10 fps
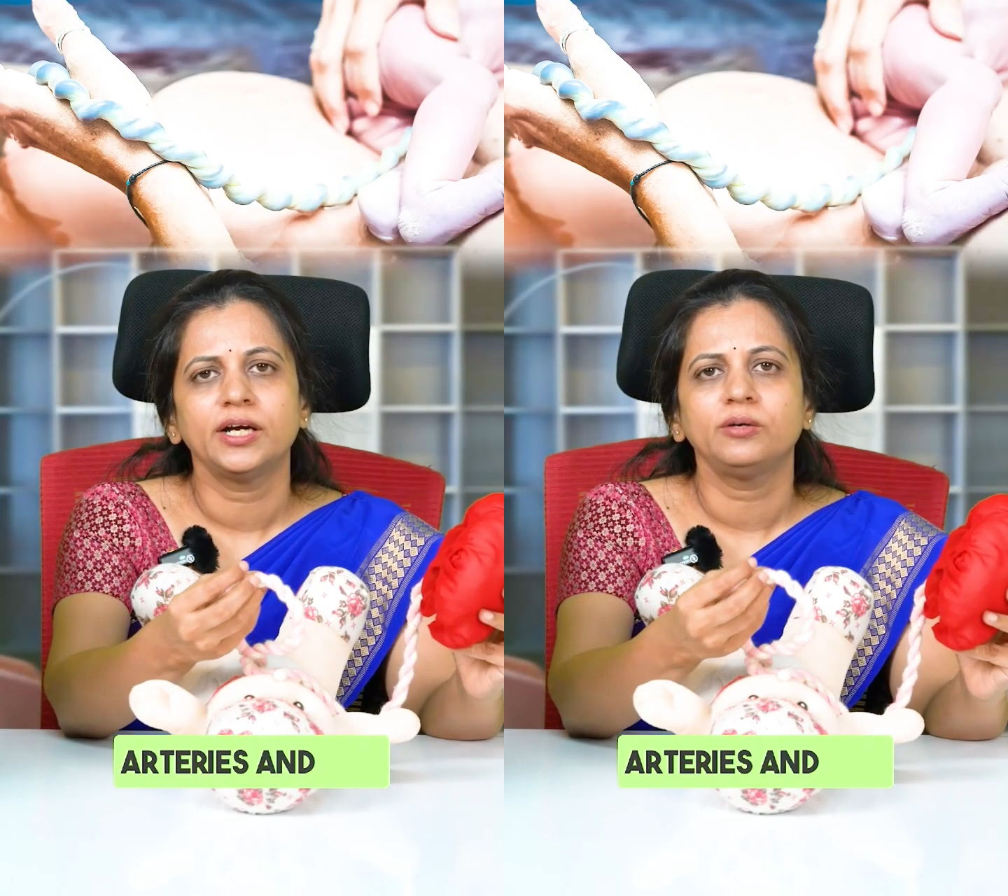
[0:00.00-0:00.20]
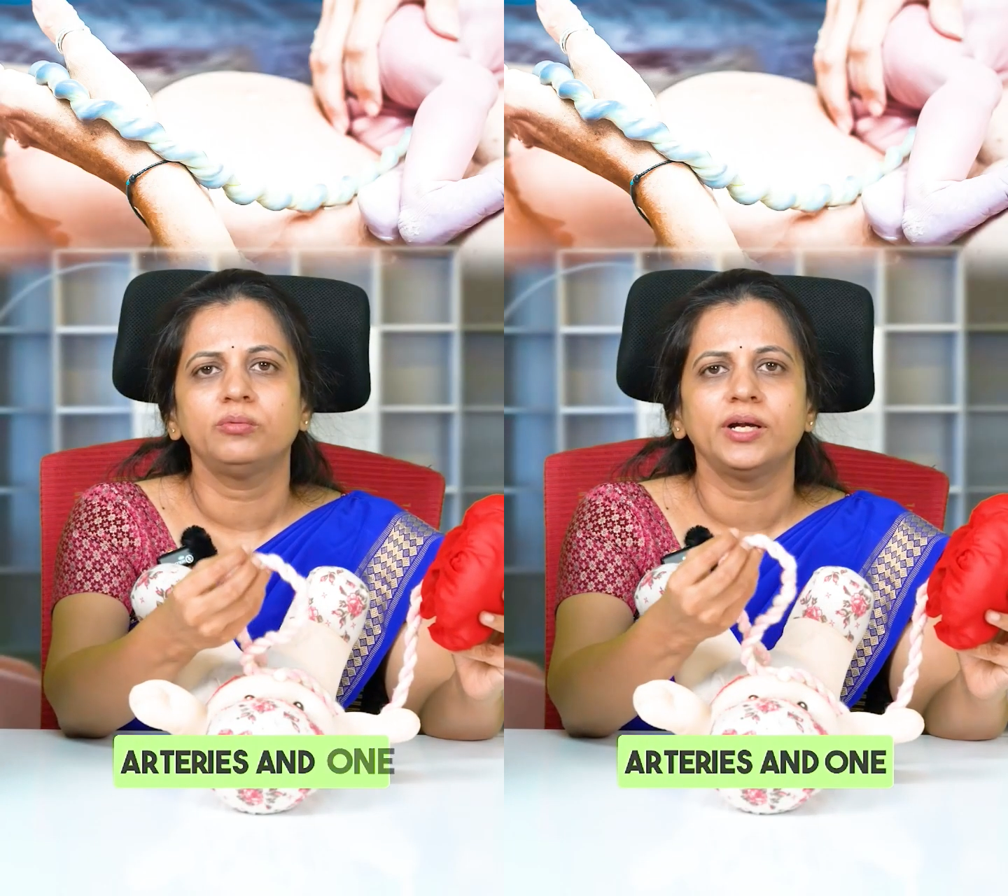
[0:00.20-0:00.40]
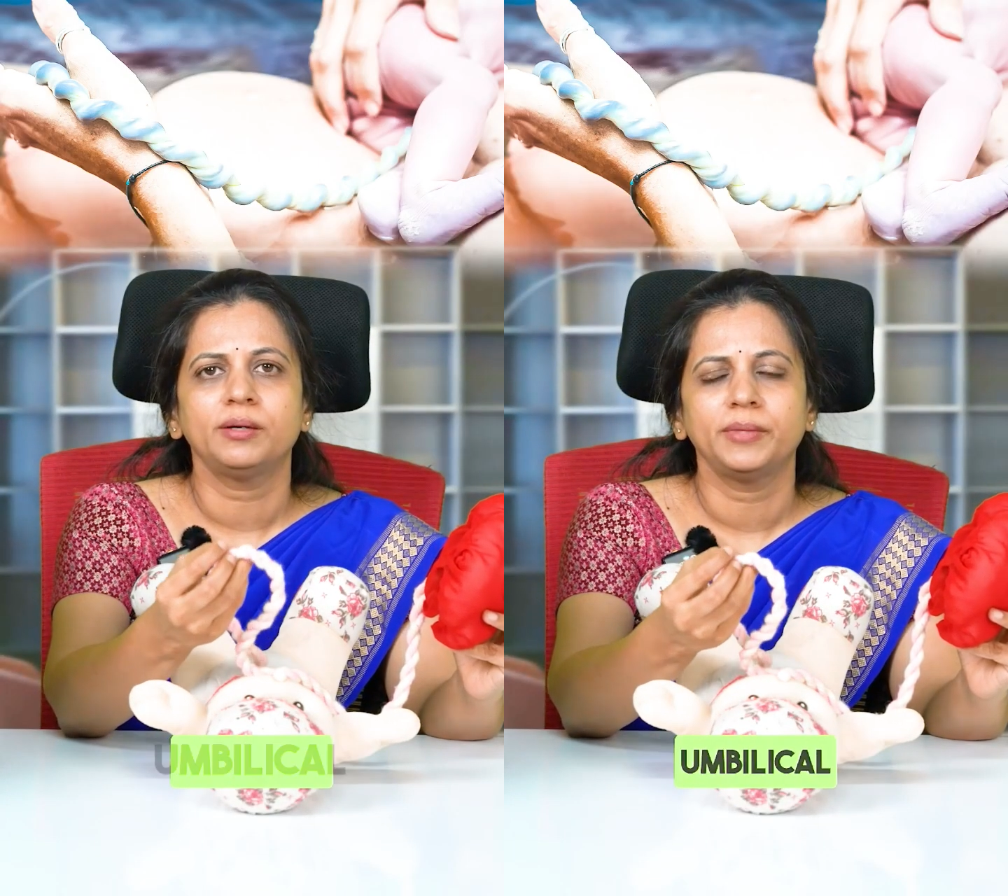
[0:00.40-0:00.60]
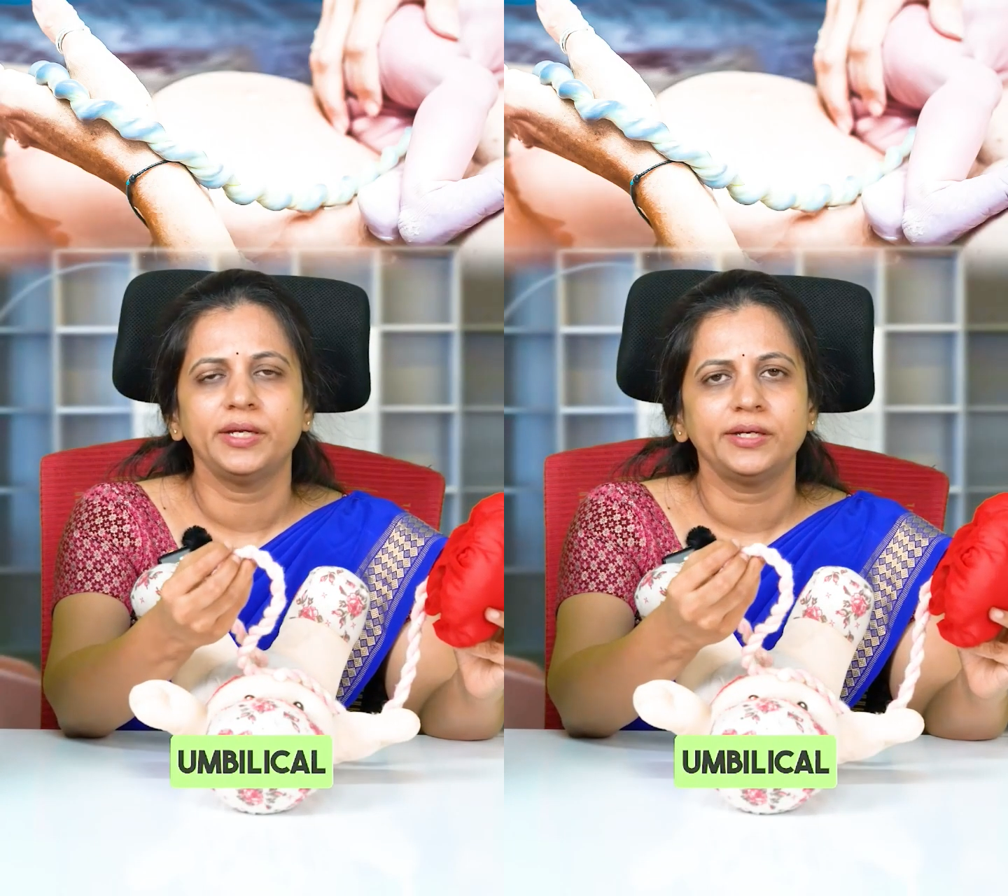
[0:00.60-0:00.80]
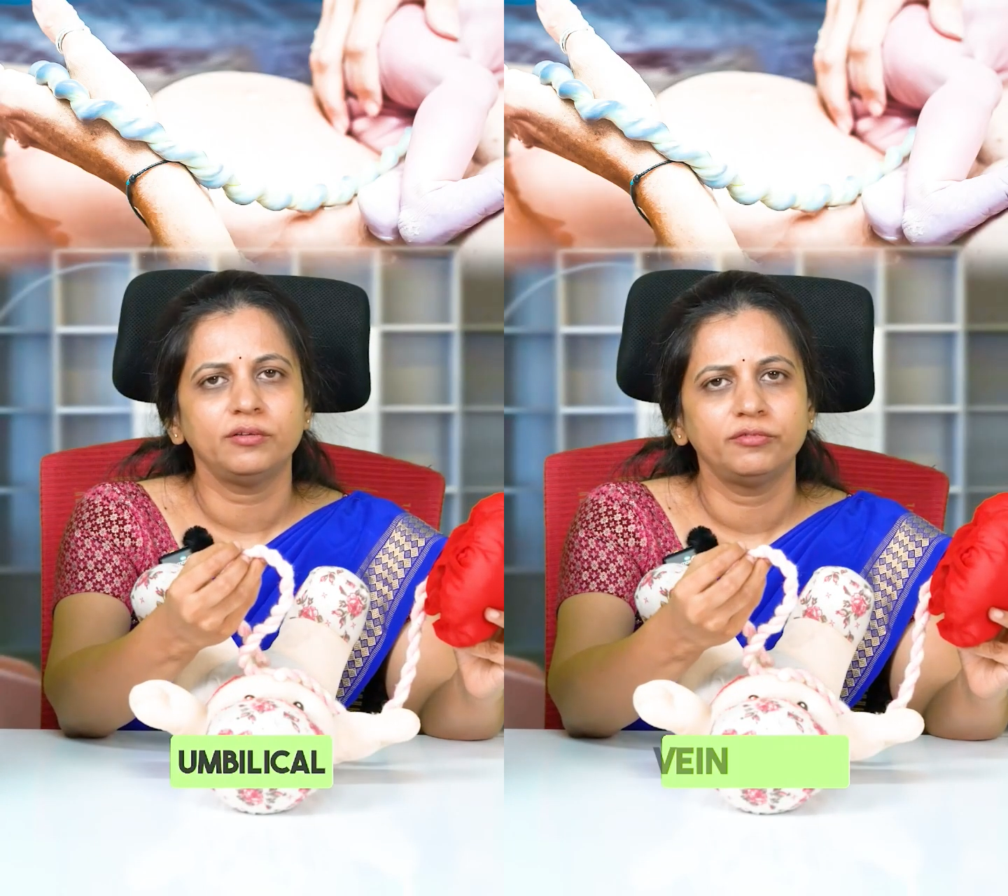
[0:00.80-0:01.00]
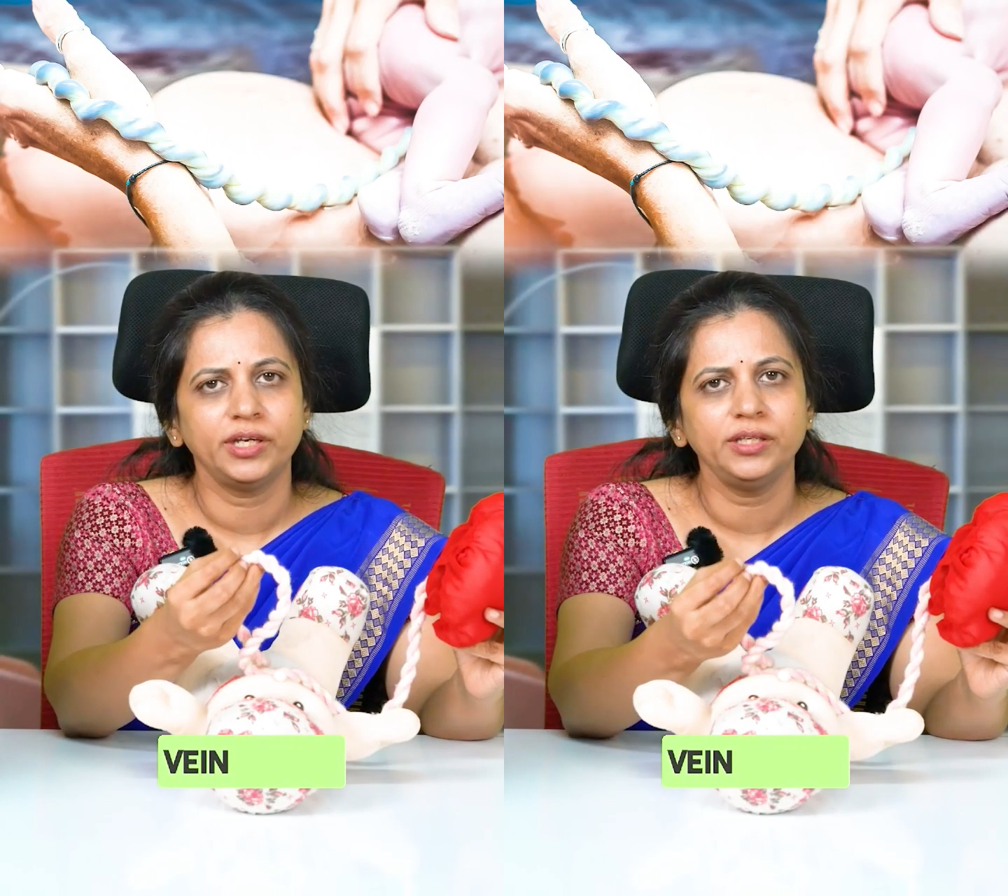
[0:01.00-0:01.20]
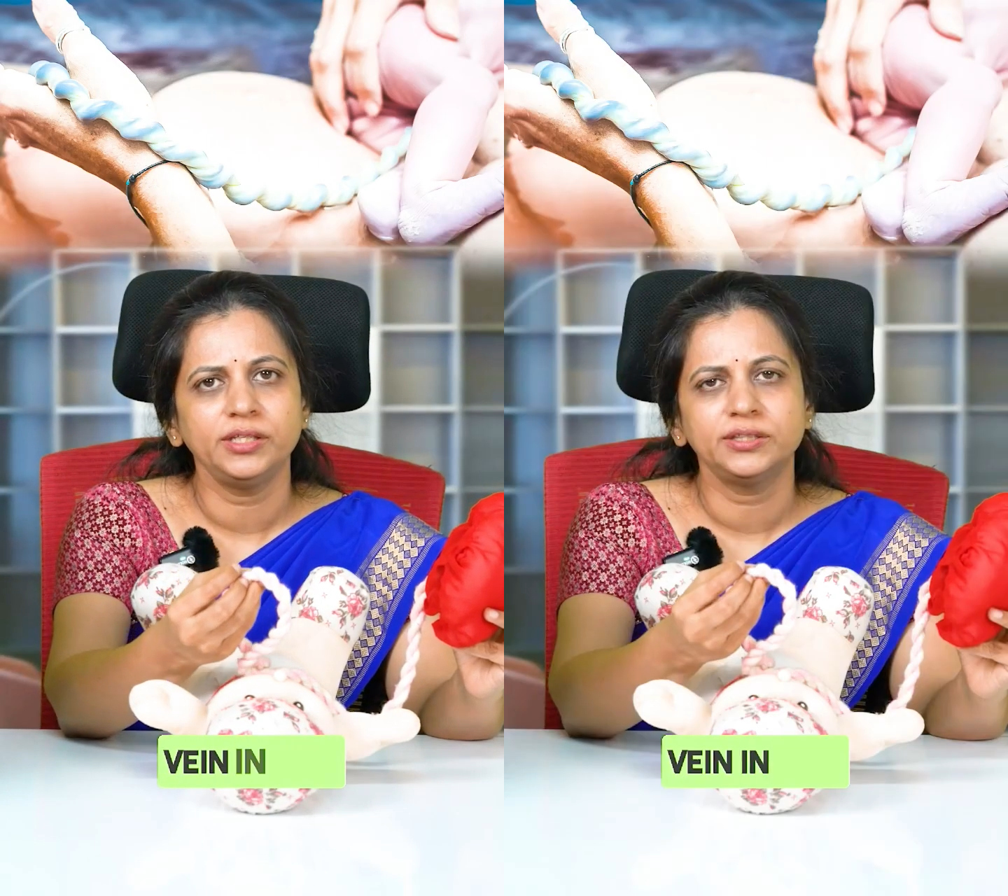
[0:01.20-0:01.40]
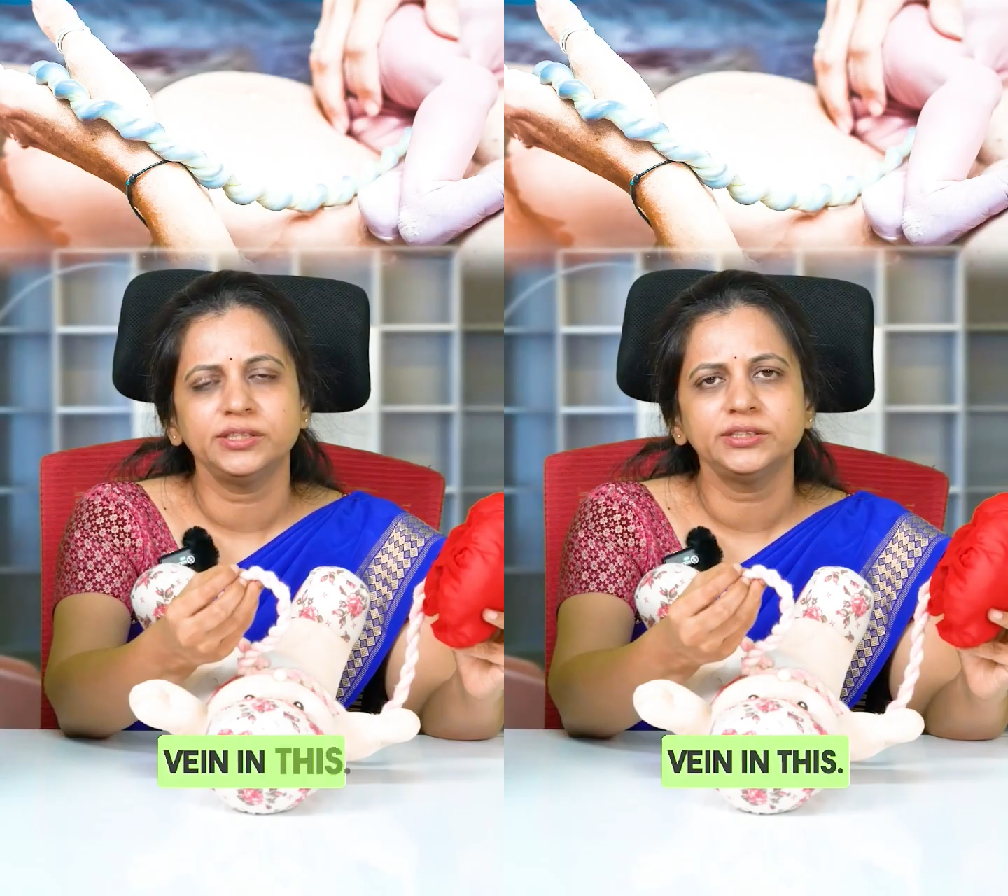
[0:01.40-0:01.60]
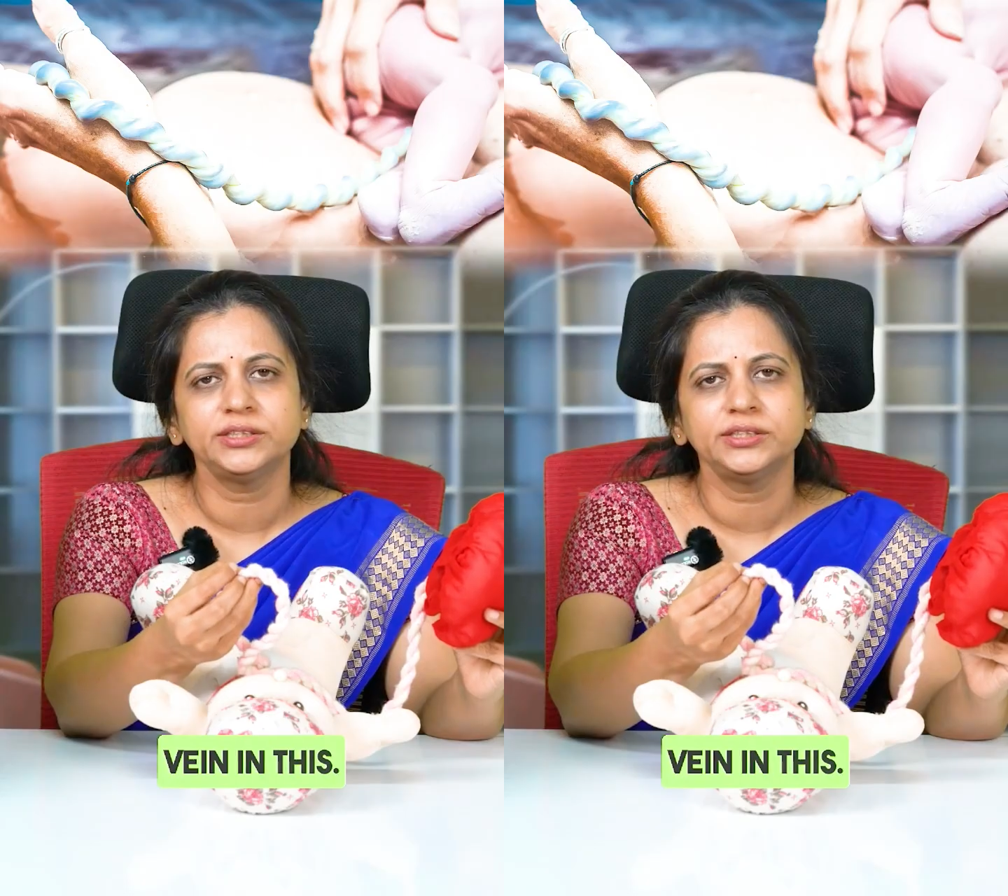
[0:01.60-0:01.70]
and one umbilical vein in